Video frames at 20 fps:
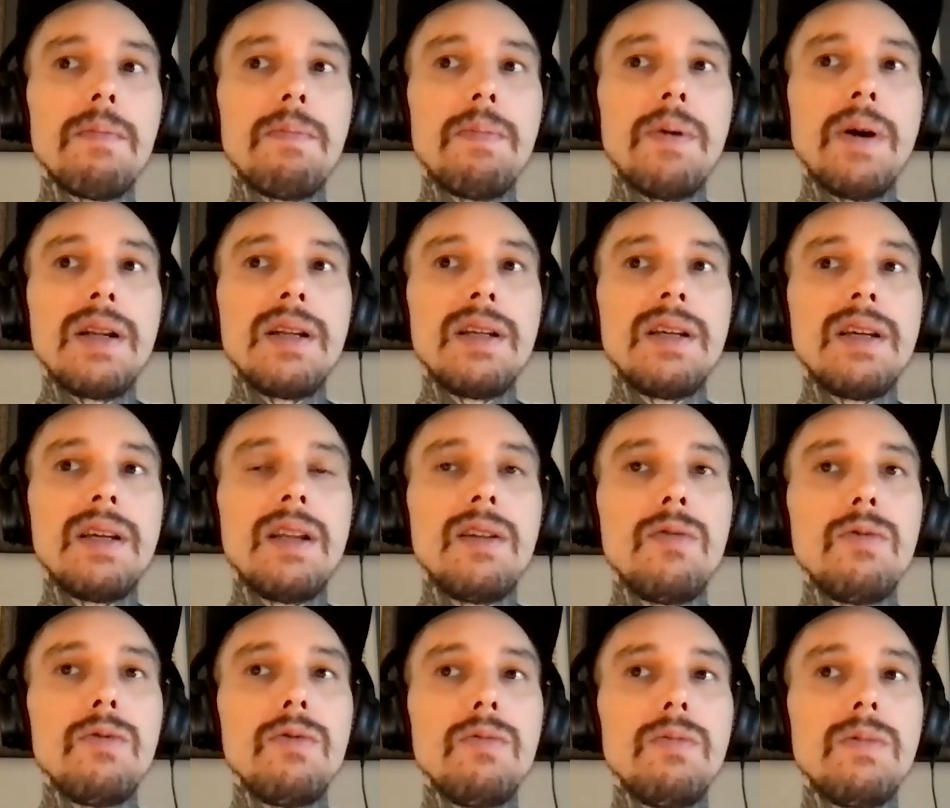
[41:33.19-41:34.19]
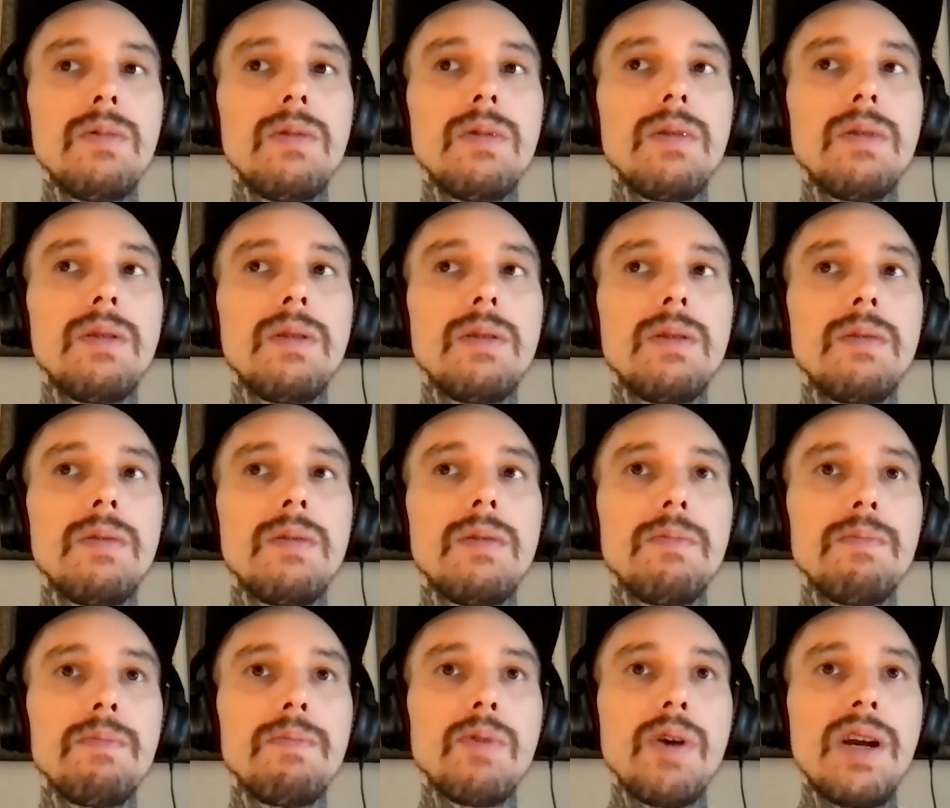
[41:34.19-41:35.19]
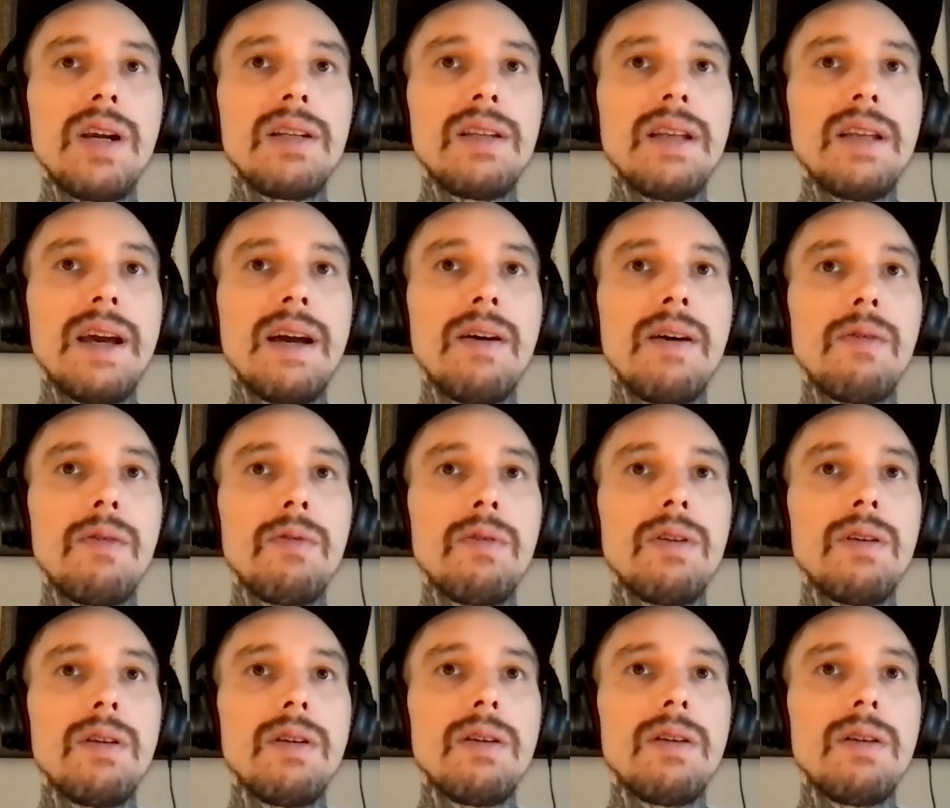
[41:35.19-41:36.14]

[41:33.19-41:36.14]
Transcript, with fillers: But can you break down